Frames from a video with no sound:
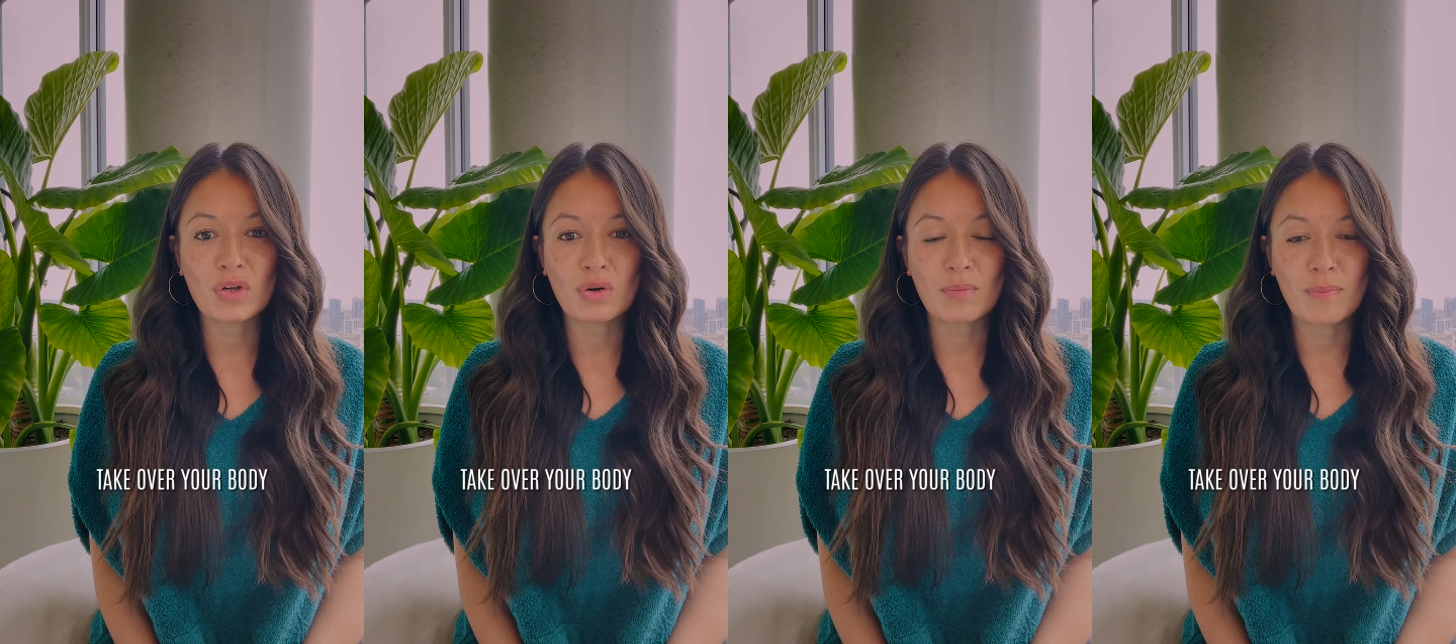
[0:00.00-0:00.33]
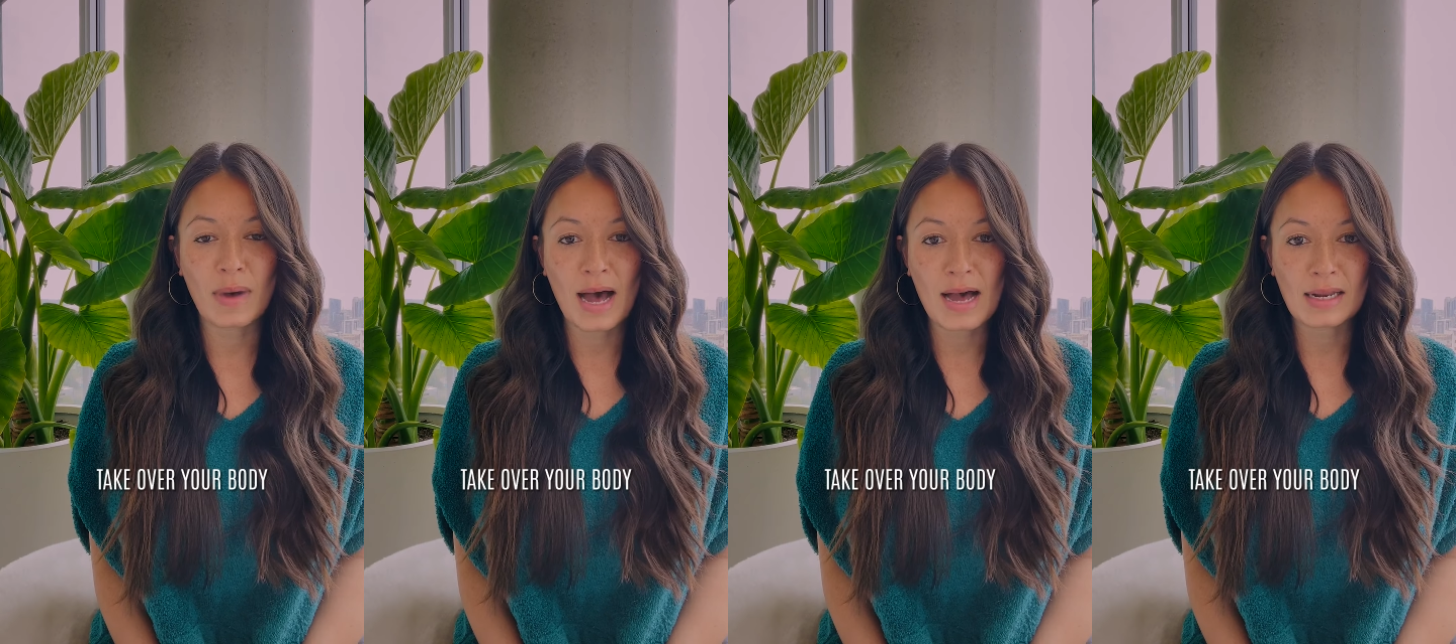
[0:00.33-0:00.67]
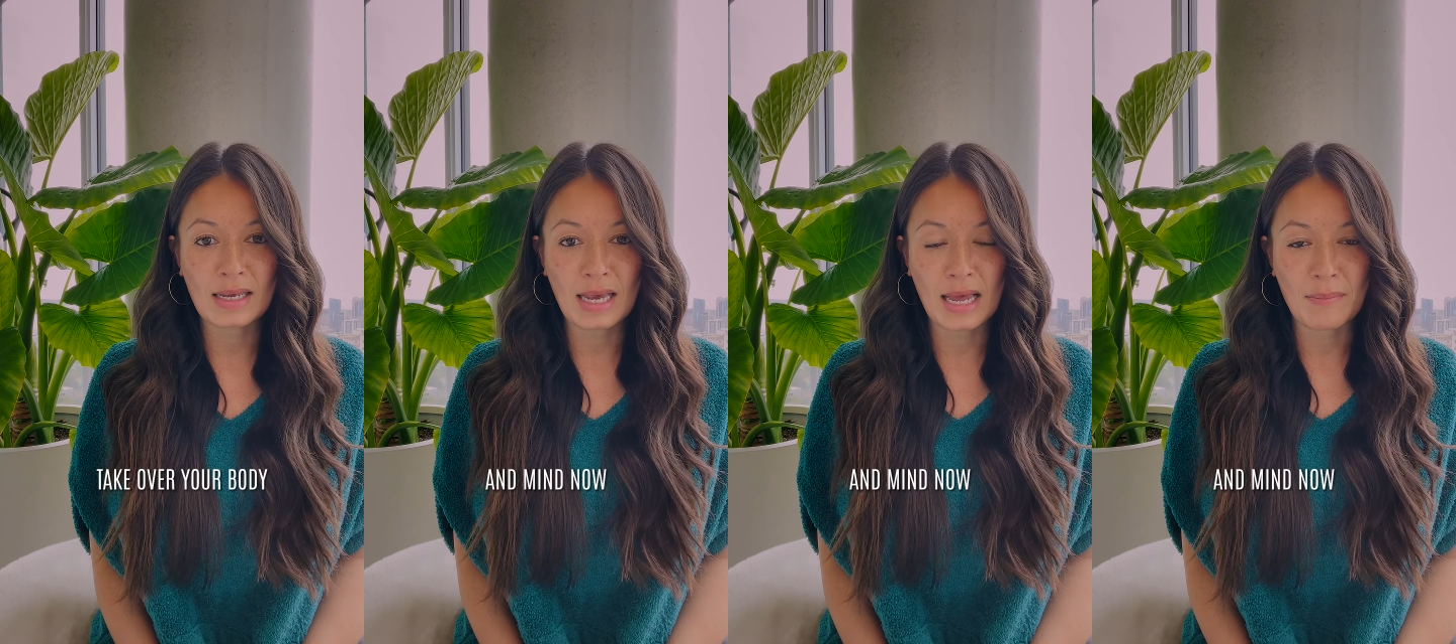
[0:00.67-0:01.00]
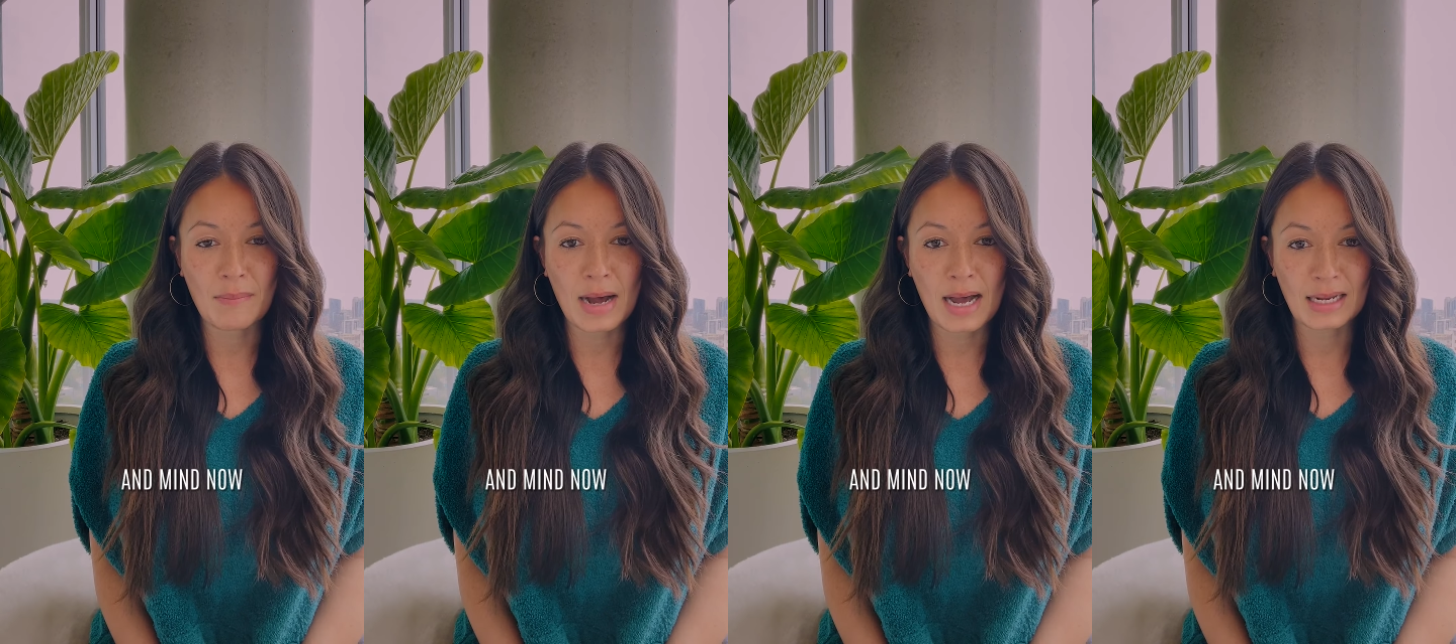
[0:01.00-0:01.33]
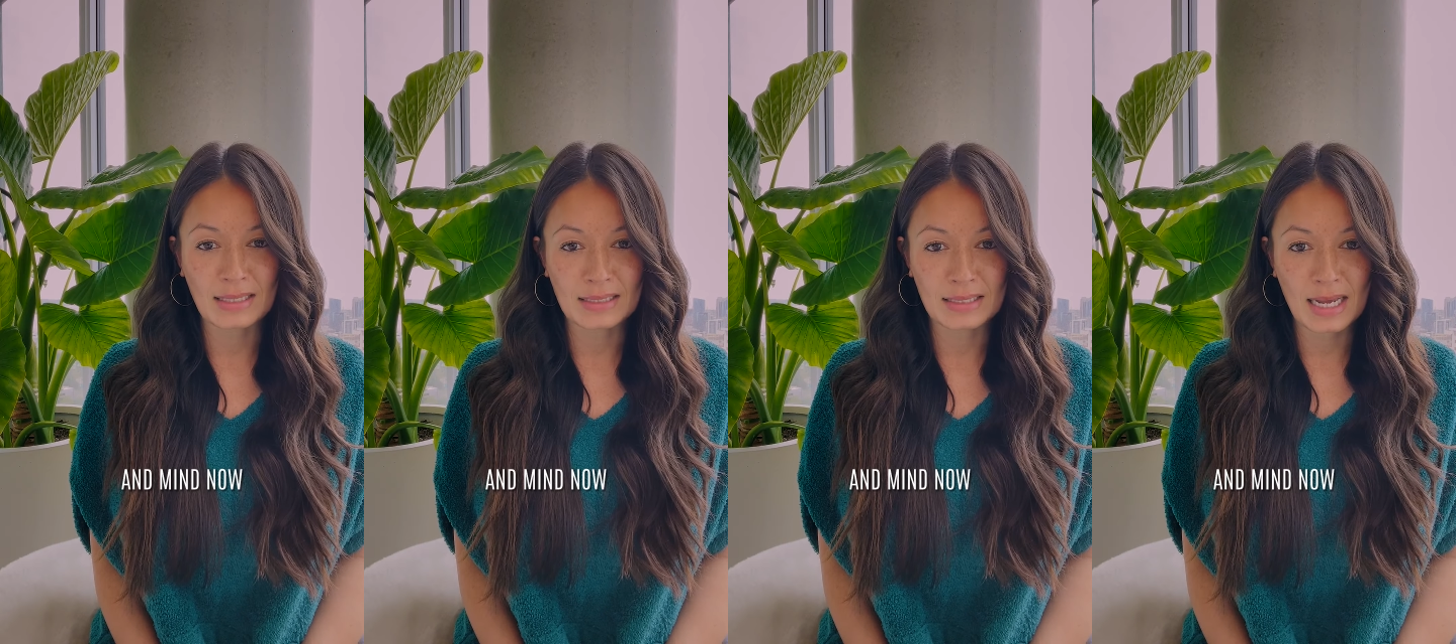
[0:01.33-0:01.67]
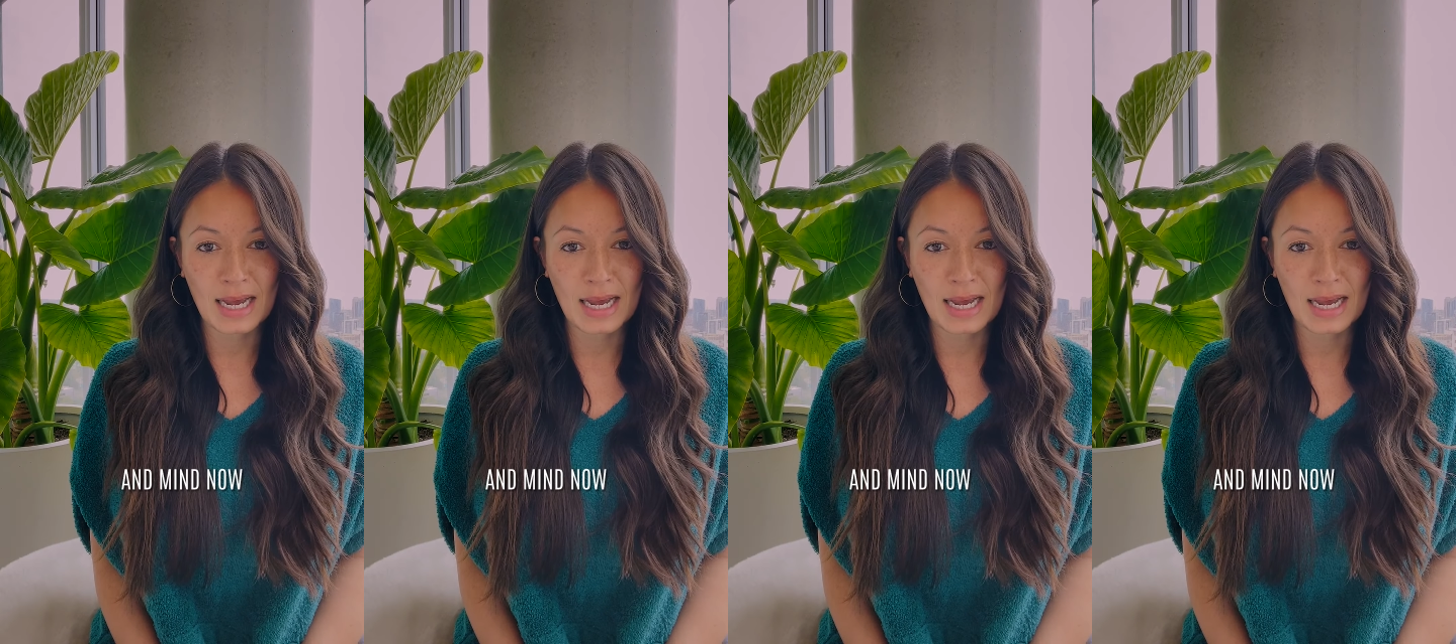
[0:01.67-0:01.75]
your body and mind